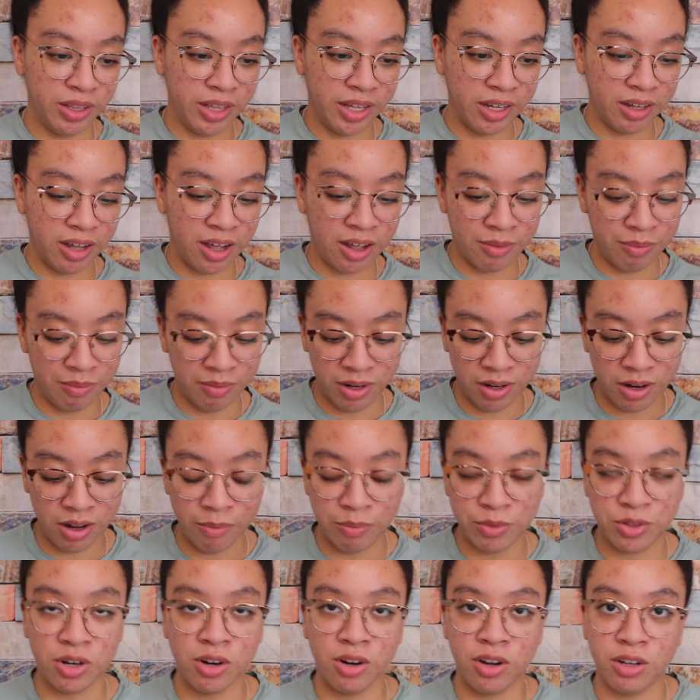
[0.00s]
like you know,
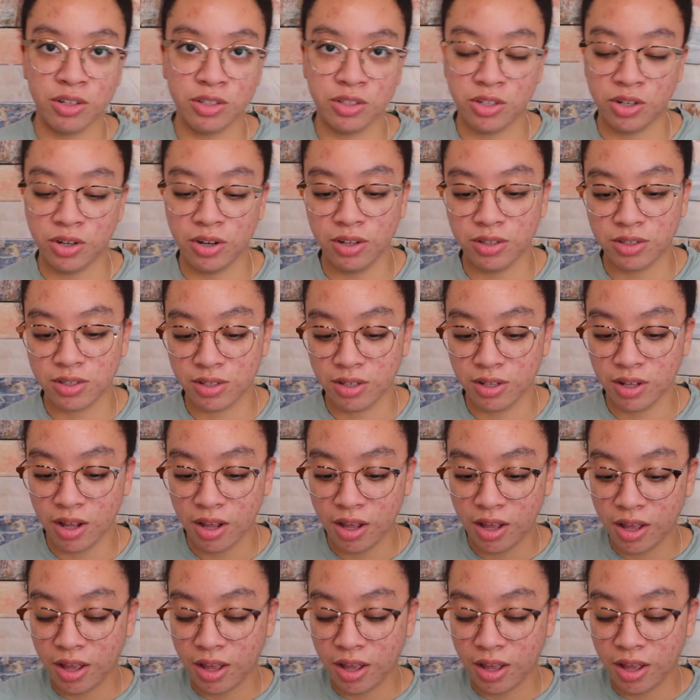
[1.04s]
I'm sure all students